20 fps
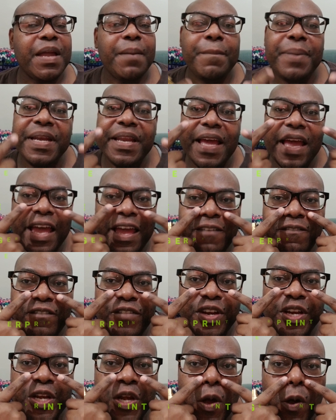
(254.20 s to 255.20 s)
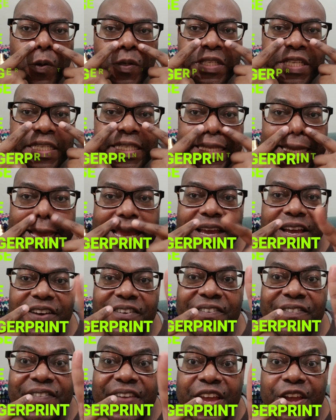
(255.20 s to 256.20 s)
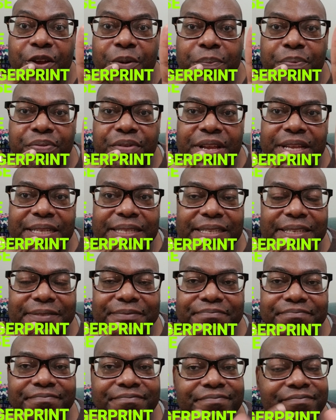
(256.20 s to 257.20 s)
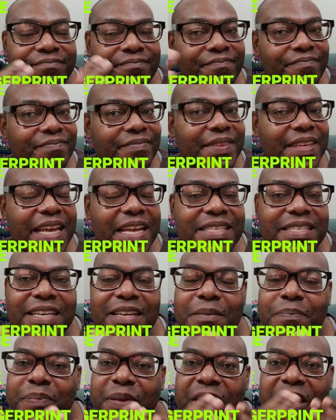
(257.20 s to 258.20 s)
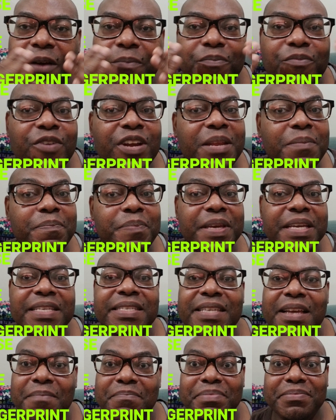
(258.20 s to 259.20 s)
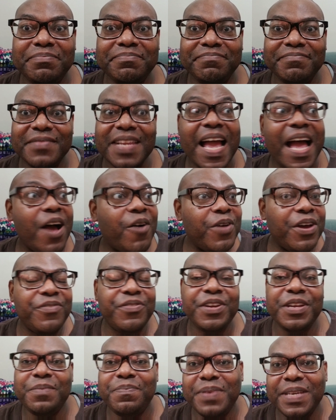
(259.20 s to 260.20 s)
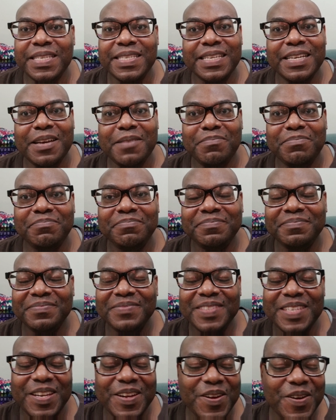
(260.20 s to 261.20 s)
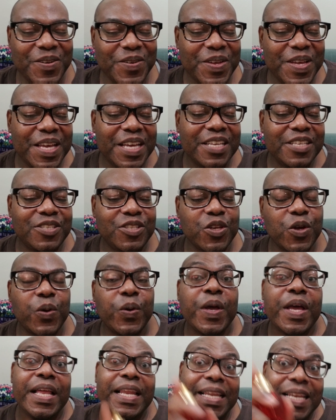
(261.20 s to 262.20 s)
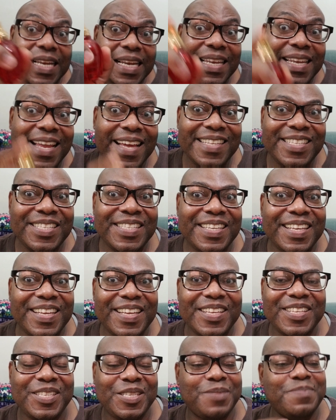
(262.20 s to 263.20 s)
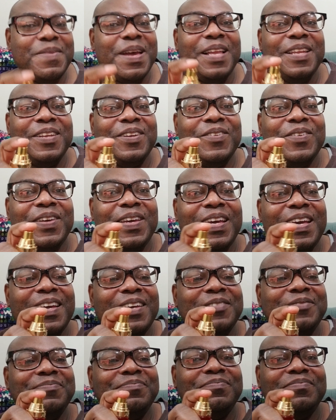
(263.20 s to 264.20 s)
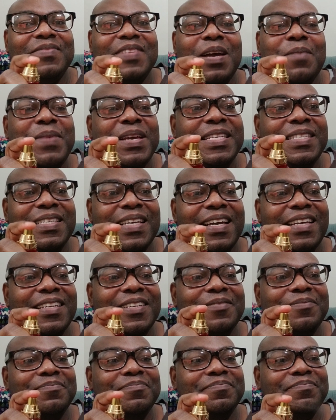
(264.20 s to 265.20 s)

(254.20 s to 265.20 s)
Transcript: but every nose is like a fingerprint. It's gonna pick up what it picks up, however it picks it up, So let's smell it, okay? I'm excited.